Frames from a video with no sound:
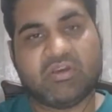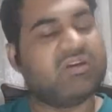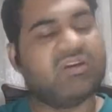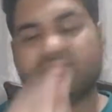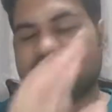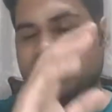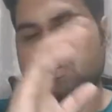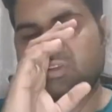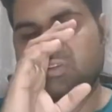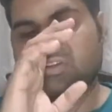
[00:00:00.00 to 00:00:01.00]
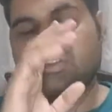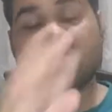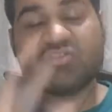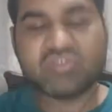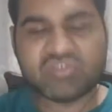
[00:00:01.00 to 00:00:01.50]
I'm sorry, the
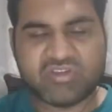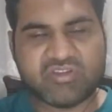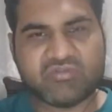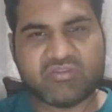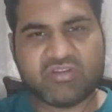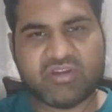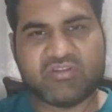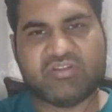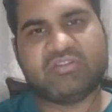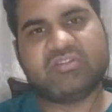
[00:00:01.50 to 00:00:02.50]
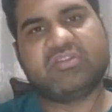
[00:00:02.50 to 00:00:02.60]
dissociative reference.